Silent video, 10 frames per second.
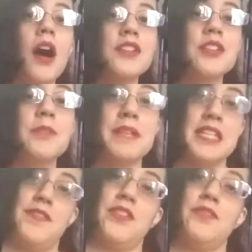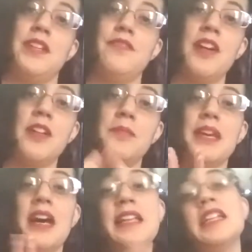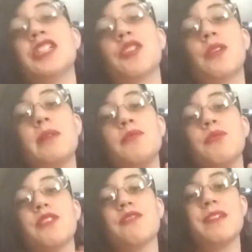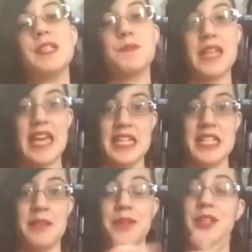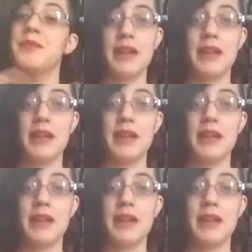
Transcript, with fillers: Also, please feel free to follow me on Instagram, Twitter, Facebook, and Tumblr.